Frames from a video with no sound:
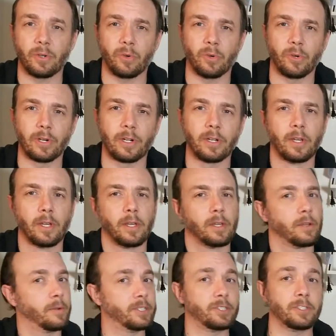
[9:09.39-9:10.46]
or
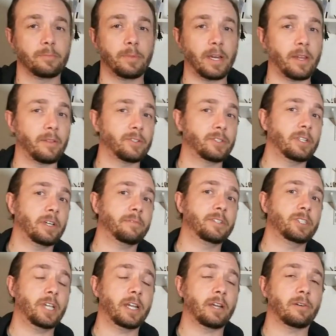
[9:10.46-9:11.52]
questions about other stuff
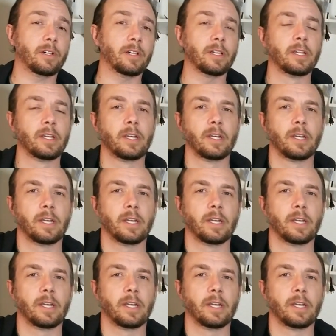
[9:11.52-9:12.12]
in general,